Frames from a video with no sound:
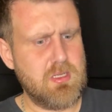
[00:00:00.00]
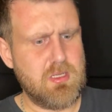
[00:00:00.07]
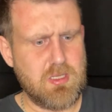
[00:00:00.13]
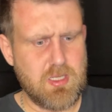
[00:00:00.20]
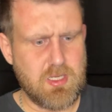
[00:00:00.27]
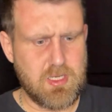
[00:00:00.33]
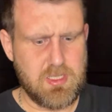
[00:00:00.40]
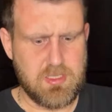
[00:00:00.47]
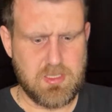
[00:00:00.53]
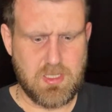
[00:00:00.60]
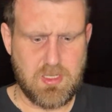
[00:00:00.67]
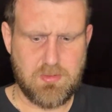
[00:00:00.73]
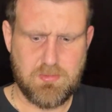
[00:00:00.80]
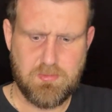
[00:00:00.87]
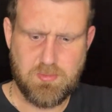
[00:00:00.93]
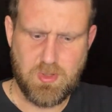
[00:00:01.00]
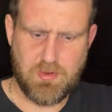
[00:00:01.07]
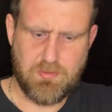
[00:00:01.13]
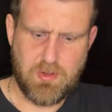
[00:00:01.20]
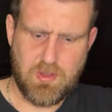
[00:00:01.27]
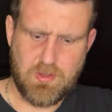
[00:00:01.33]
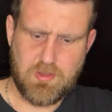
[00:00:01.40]
like his
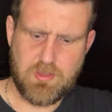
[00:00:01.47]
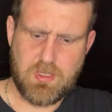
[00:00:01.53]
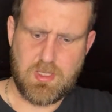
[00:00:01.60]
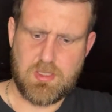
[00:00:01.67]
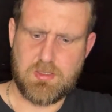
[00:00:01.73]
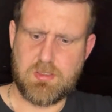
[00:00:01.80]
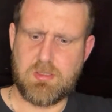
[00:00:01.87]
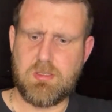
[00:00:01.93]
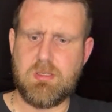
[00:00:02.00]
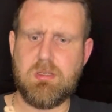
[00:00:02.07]
brother has.